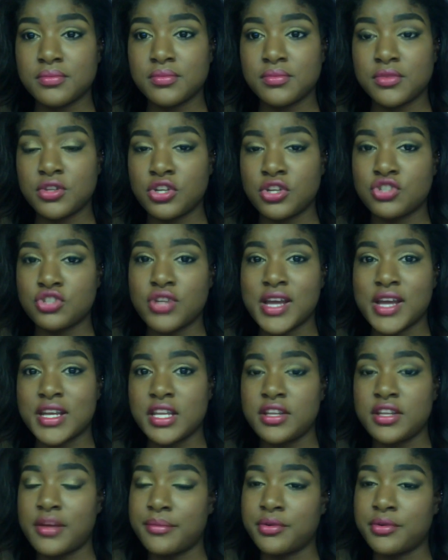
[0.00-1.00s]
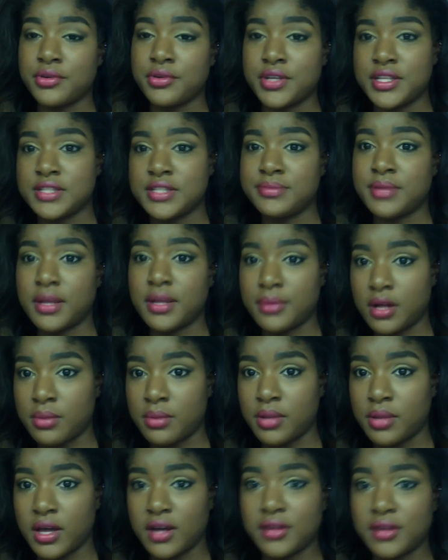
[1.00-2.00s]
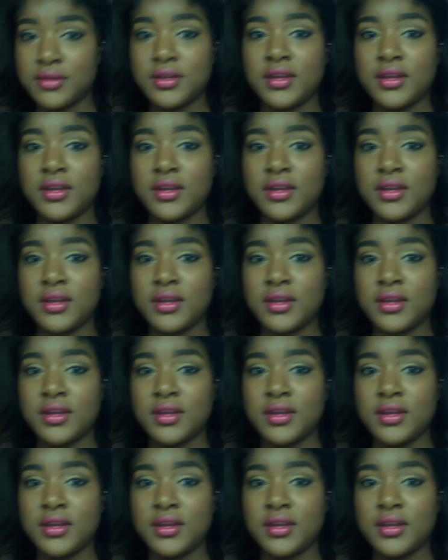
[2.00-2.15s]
Your tracking number is blah, blah, blah."